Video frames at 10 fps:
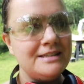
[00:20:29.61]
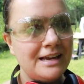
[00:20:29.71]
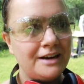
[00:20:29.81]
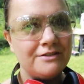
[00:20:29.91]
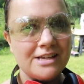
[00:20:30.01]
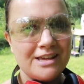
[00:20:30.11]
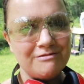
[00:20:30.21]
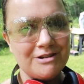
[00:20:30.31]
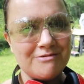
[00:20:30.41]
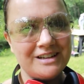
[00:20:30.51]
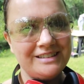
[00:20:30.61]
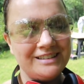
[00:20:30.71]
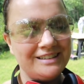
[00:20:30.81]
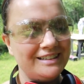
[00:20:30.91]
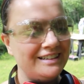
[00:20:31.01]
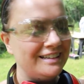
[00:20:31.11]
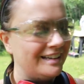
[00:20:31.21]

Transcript: It's everything we wanted.